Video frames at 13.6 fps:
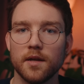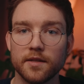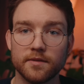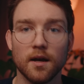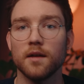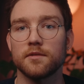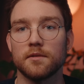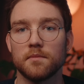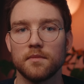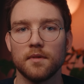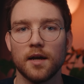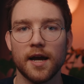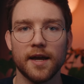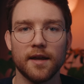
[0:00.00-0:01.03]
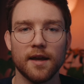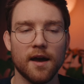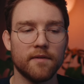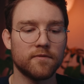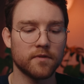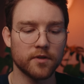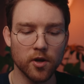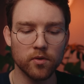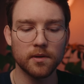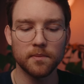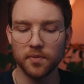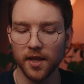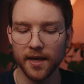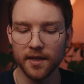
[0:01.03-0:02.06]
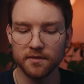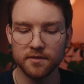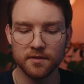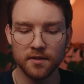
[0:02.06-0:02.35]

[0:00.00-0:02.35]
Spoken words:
it's awesome. I have no complaints.